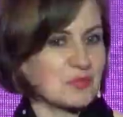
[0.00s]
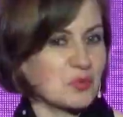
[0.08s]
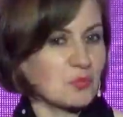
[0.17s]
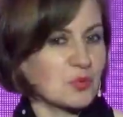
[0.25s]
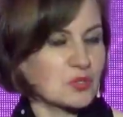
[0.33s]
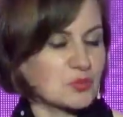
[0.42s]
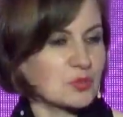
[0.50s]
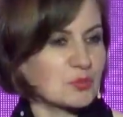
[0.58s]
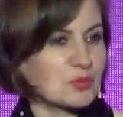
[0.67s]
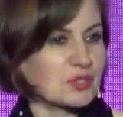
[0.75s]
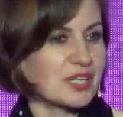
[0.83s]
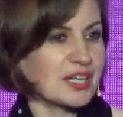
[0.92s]
what we
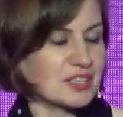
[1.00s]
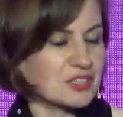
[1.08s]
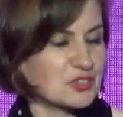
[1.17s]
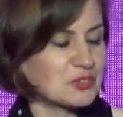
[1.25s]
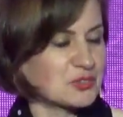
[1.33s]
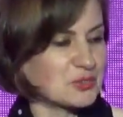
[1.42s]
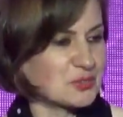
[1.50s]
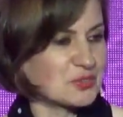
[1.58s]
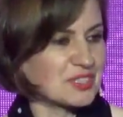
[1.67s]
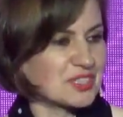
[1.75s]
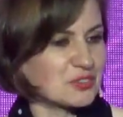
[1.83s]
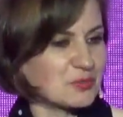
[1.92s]
would like to
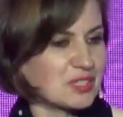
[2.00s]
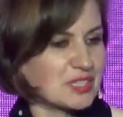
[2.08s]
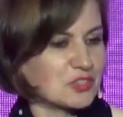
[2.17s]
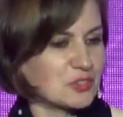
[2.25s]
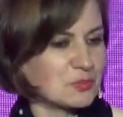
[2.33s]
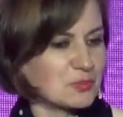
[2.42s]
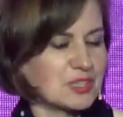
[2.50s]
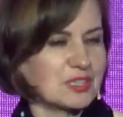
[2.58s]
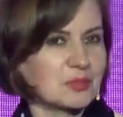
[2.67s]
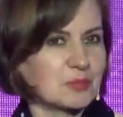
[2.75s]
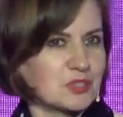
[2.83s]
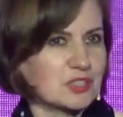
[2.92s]
do is really to be
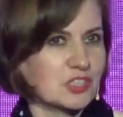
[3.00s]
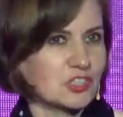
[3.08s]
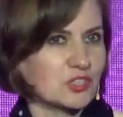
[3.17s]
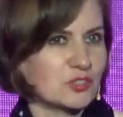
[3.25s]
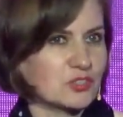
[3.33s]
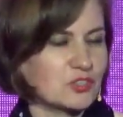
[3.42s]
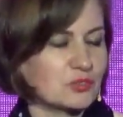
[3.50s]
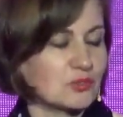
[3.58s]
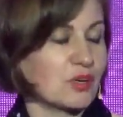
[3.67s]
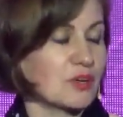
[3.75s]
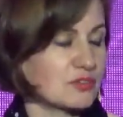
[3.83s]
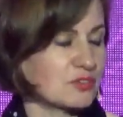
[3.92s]
in a position to
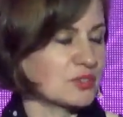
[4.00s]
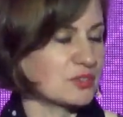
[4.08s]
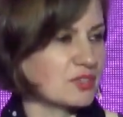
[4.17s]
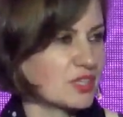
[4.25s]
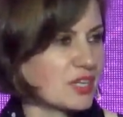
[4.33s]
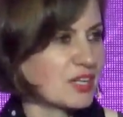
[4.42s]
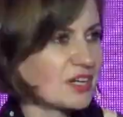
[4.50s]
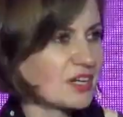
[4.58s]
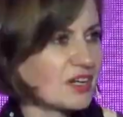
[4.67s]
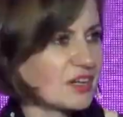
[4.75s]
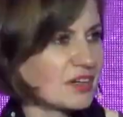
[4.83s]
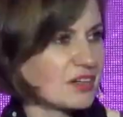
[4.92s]
offer
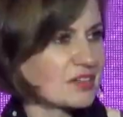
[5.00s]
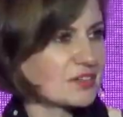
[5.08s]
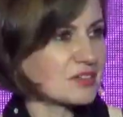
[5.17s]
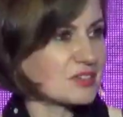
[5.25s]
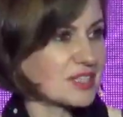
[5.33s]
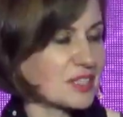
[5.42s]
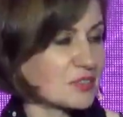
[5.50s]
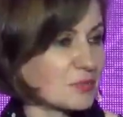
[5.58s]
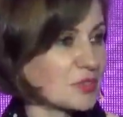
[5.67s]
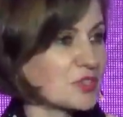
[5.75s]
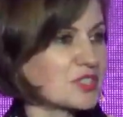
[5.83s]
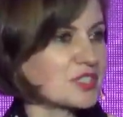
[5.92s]

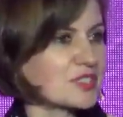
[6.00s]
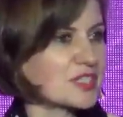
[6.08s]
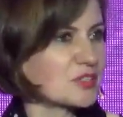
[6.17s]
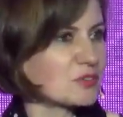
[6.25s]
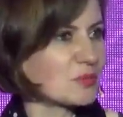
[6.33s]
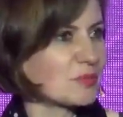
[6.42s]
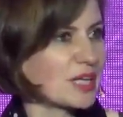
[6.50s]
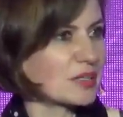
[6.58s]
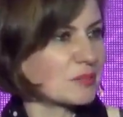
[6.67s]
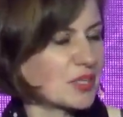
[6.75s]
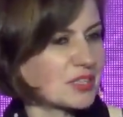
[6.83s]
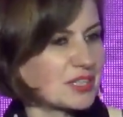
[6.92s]
settlement in central
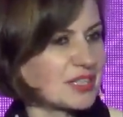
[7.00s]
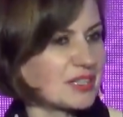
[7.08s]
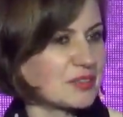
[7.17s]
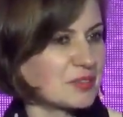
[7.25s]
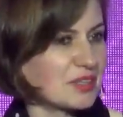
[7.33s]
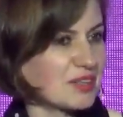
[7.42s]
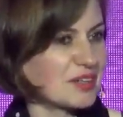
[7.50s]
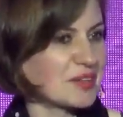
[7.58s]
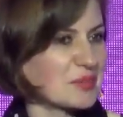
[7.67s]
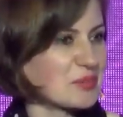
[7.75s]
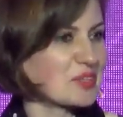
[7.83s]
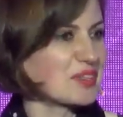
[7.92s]
bank money
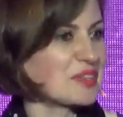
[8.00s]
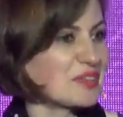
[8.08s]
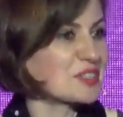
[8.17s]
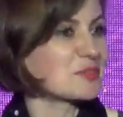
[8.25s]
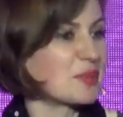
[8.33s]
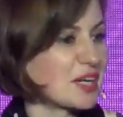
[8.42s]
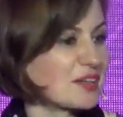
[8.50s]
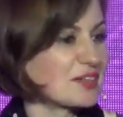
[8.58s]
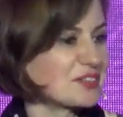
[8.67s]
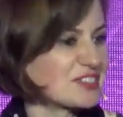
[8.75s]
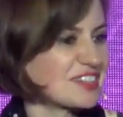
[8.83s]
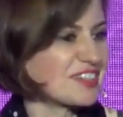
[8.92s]
within this
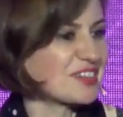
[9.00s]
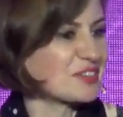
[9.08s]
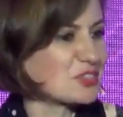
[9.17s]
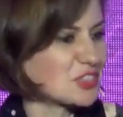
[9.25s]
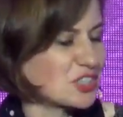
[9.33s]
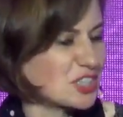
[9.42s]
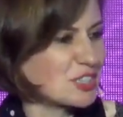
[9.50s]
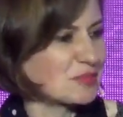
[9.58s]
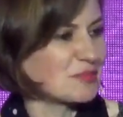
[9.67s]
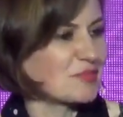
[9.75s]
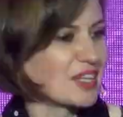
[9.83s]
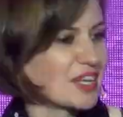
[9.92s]
pilot
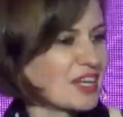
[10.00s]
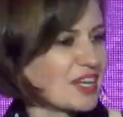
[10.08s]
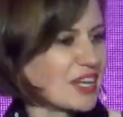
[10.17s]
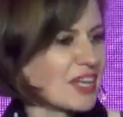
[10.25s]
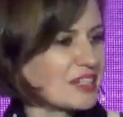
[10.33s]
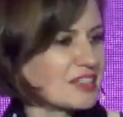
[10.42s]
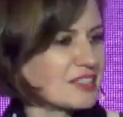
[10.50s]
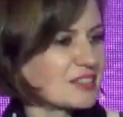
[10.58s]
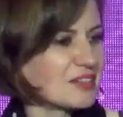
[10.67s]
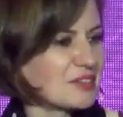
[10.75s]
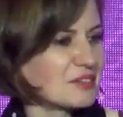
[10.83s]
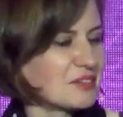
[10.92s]
regime. And
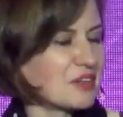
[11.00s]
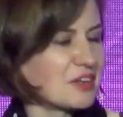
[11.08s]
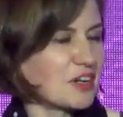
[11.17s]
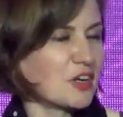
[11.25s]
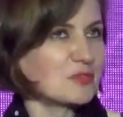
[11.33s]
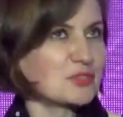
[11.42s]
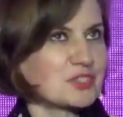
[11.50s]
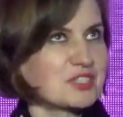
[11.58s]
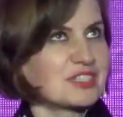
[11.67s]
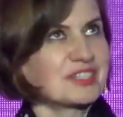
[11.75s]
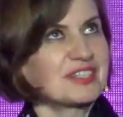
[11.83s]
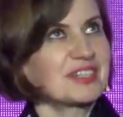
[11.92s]
so
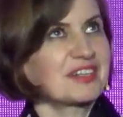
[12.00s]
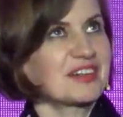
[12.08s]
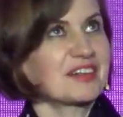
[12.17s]
obviously,